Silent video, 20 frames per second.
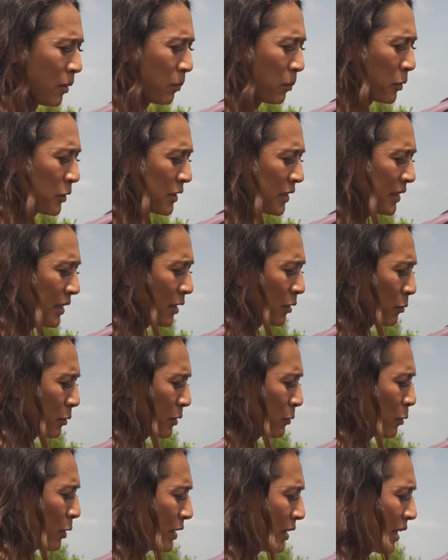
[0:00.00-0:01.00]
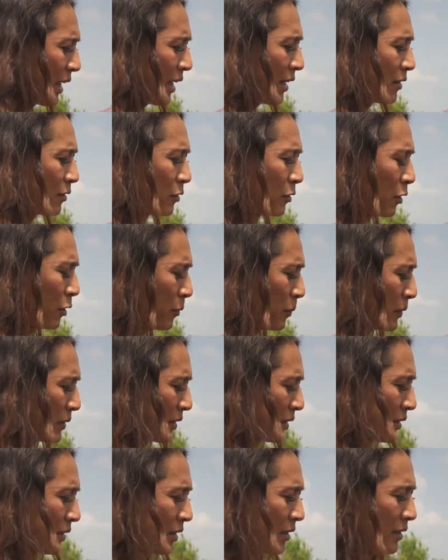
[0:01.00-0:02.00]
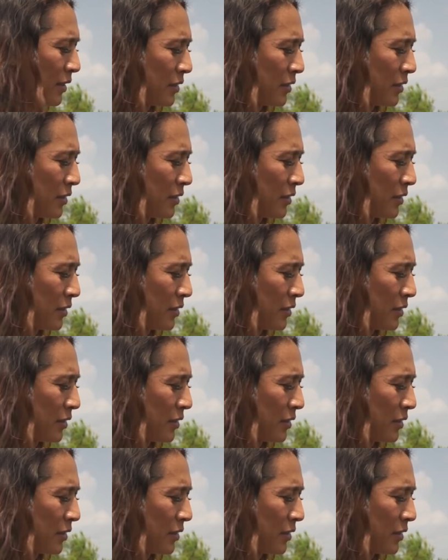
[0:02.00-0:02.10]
push it out with one hand to open it.